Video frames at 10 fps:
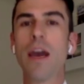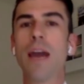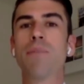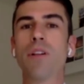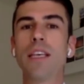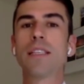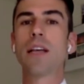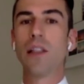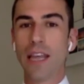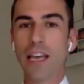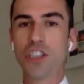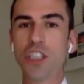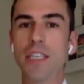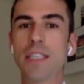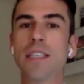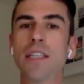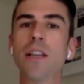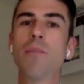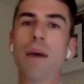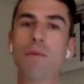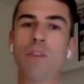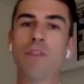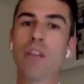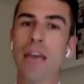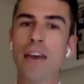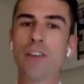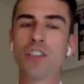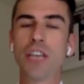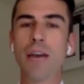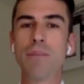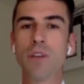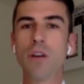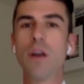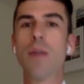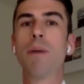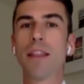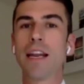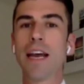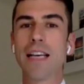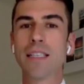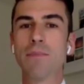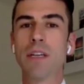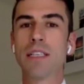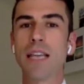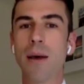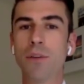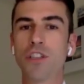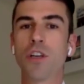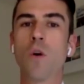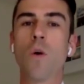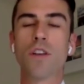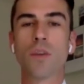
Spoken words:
And police allege he's still a member of the Niagara chapter, but that hasn't been established in court.